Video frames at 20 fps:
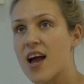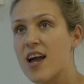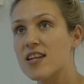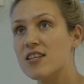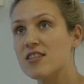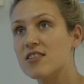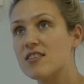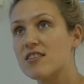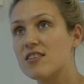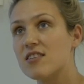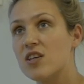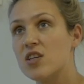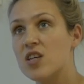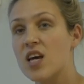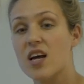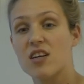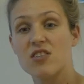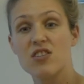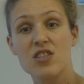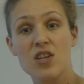and
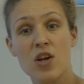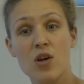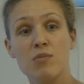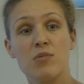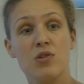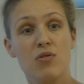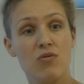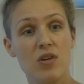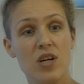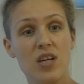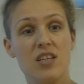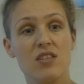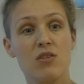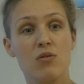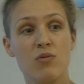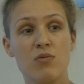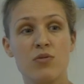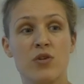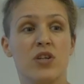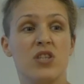yeah, I just hope to really
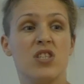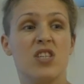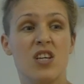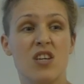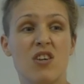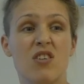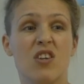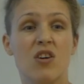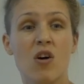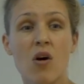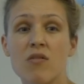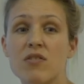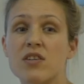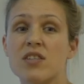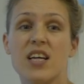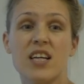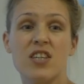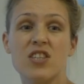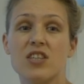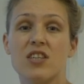sort of continue the
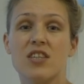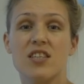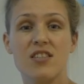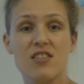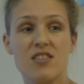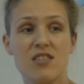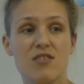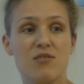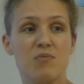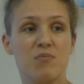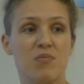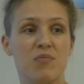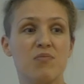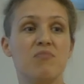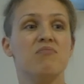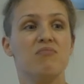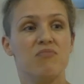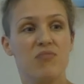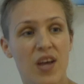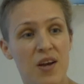conversation.
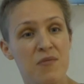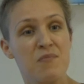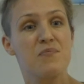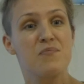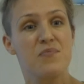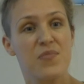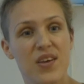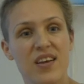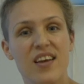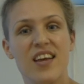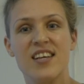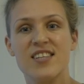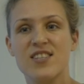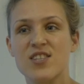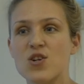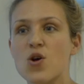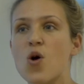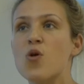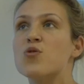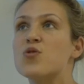
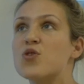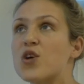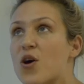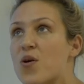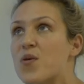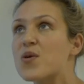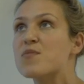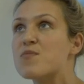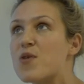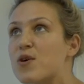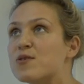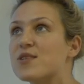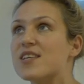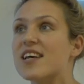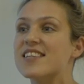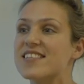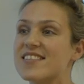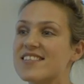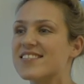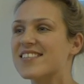It's an ongoing
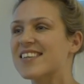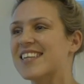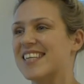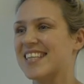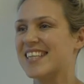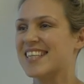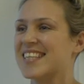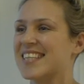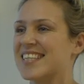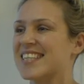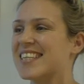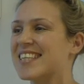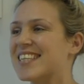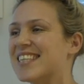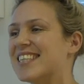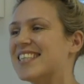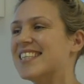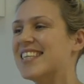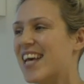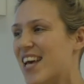process.
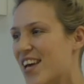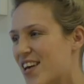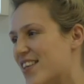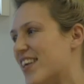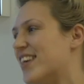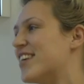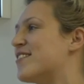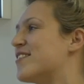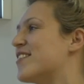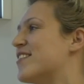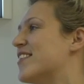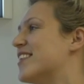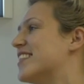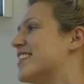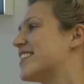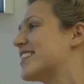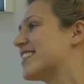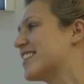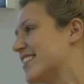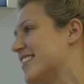Thank you
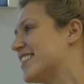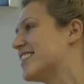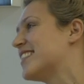very much.